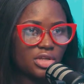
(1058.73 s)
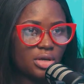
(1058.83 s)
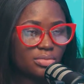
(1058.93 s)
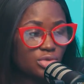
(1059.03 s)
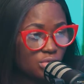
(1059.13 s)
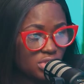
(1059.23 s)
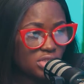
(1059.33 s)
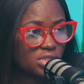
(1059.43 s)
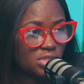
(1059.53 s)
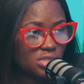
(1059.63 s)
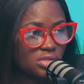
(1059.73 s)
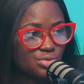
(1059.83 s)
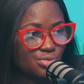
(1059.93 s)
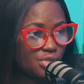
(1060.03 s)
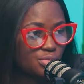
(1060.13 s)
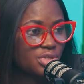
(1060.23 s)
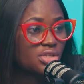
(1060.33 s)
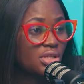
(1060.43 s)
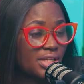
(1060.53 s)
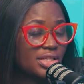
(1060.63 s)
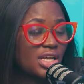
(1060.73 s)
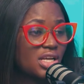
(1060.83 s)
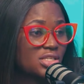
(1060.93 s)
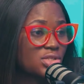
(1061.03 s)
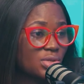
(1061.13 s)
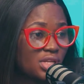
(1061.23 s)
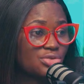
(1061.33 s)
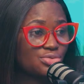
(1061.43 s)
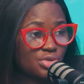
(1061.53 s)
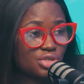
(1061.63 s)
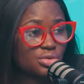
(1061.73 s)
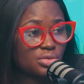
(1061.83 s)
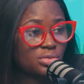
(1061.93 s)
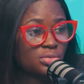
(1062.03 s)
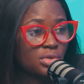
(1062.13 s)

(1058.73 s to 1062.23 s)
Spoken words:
notices duration really, like that has other duration?